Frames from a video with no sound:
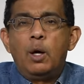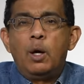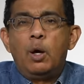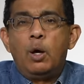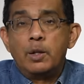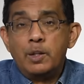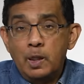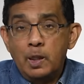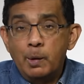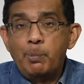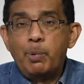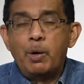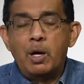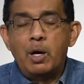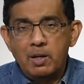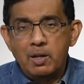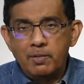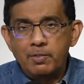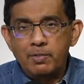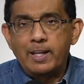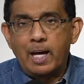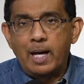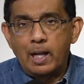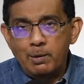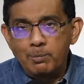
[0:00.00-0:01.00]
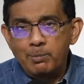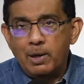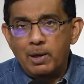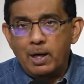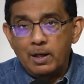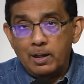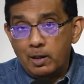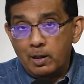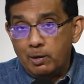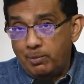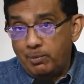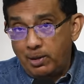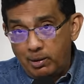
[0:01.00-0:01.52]
on the part of Ken
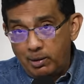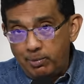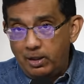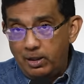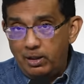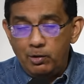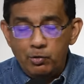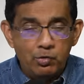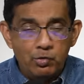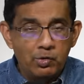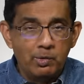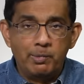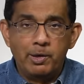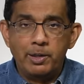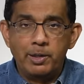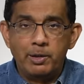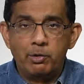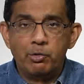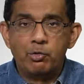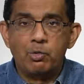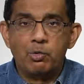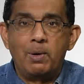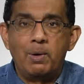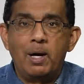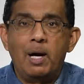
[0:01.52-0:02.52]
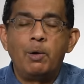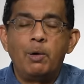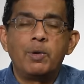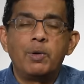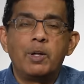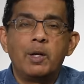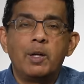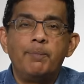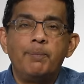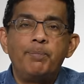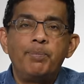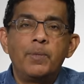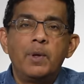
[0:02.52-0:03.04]
Buck and maybe some others around
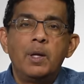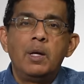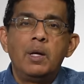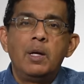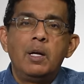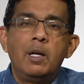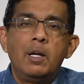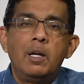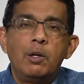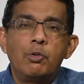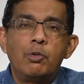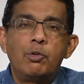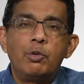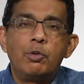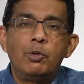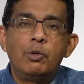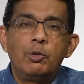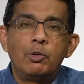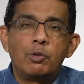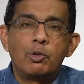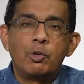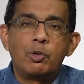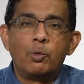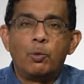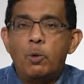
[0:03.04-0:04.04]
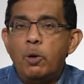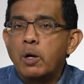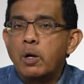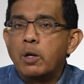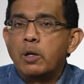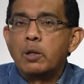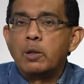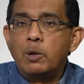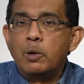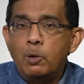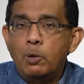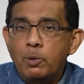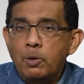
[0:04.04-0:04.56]
him to
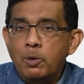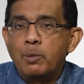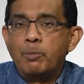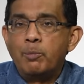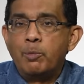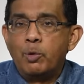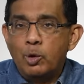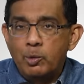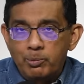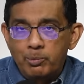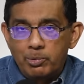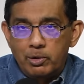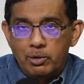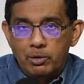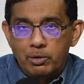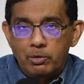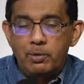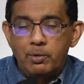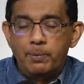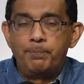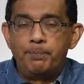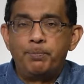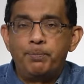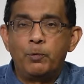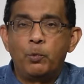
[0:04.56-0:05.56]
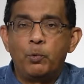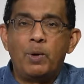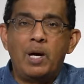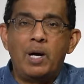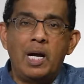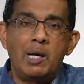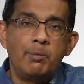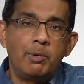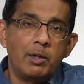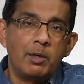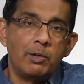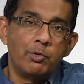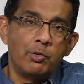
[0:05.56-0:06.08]
thwart Lauren Boebert.
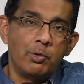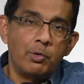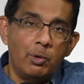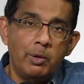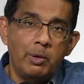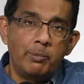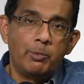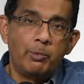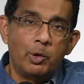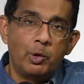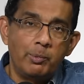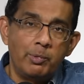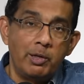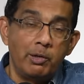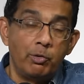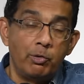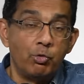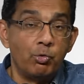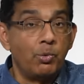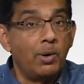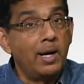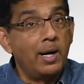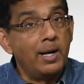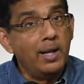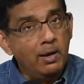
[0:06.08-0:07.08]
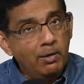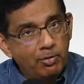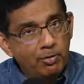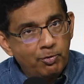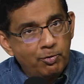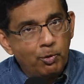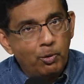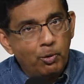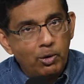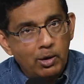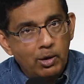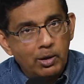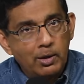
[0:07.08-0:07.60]
Why? Because Lauren Boebert is running
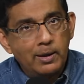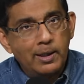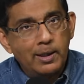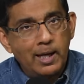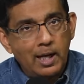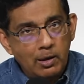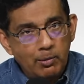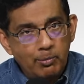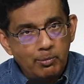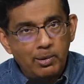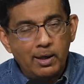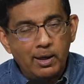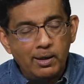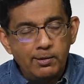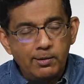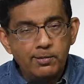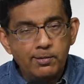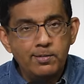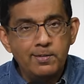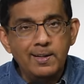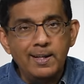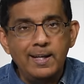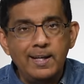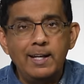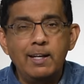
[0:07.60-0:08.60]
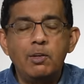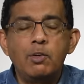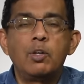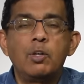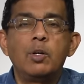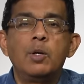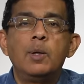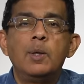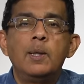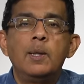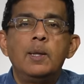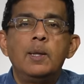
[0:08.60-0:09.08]
for Ken Buck's seat.